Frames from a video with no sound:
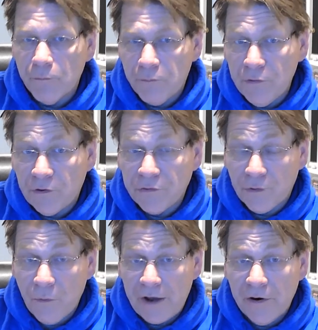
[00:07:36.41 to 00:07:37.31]
Puzo's the
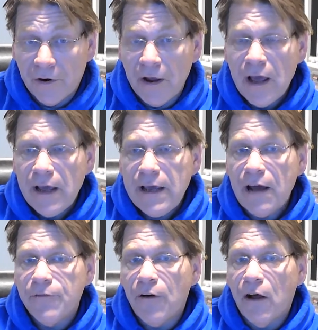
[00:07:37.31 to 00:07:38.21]
writer. He had
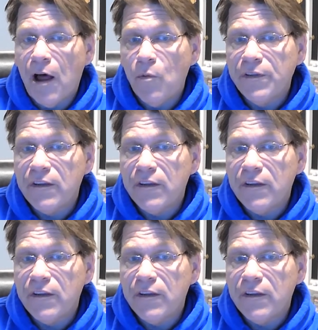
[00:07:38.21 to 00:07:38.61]
a fallout with the